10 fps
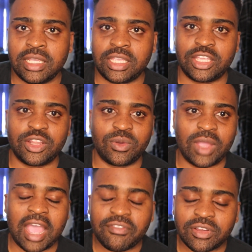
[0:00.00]
You know,
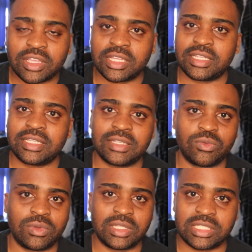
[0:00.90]
Africa,
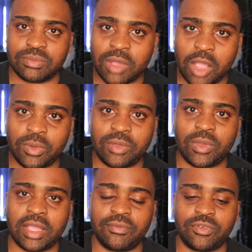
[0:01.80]
in Zimbabwe,
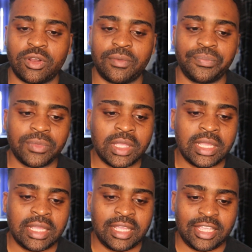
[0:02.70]
where I'm from,
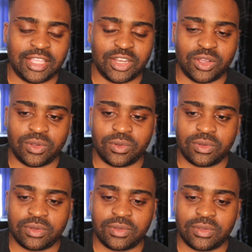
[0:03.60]
you know,
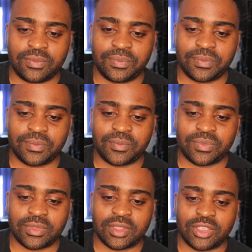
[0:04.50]

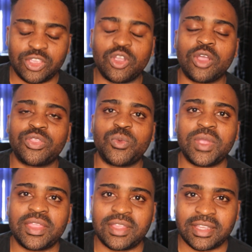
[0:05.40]
you got the
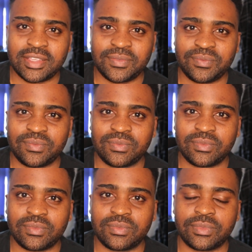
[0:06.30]
weather.
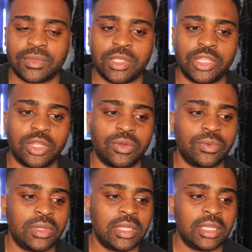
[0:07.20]
You know,
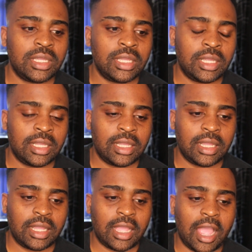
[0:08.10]

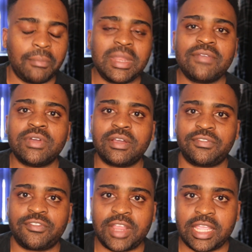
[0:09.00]
I'm never
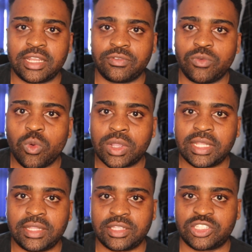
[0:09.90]
afraid of walking
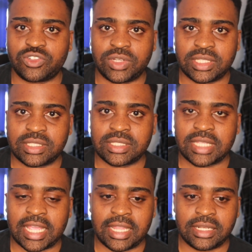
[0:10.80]
in the streets
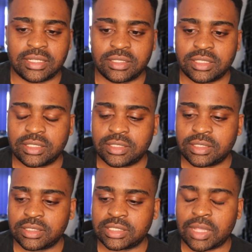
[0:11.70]
and
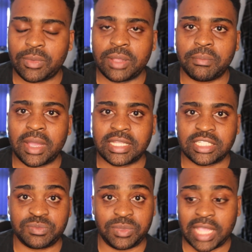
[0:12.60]
somebody might
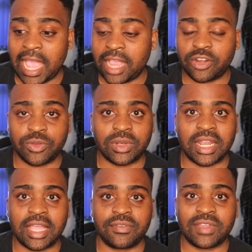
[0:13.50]
just be angry with
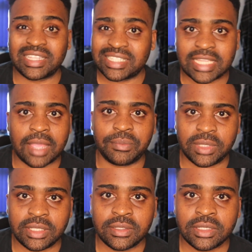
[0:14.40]
life and stab me.